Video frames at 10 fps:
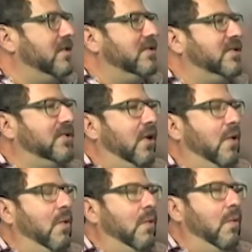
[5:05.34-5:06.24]

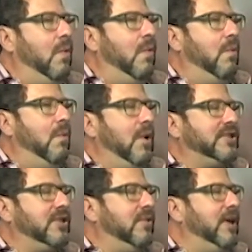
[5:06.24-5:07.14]
So
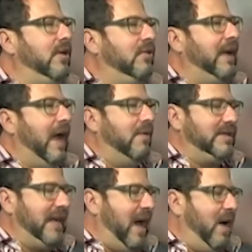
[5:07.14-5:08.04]
what's critical now
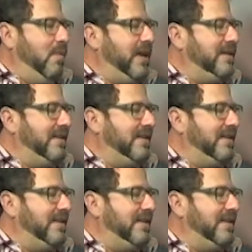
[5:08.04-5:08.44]
is how we